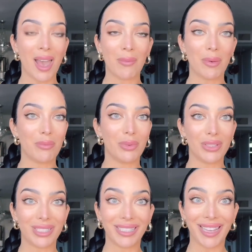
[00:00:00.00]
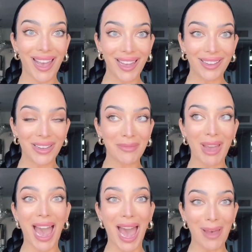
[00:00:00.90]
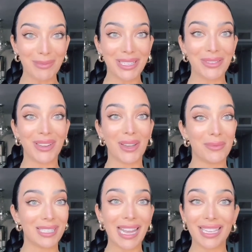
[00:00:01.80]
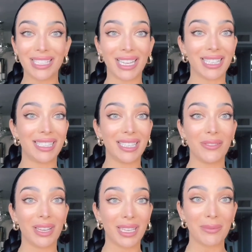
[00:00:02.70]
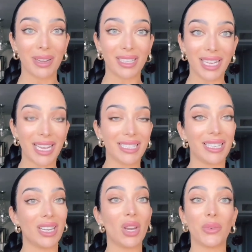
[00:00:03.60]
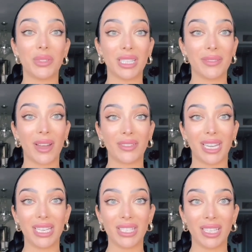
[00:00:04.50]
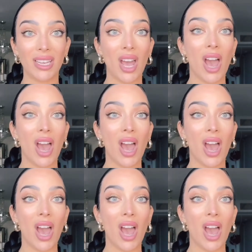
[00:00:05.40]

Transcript: But yeah, I'm absolutely obsessed. I can see why Kim Kardashian loves this foundation.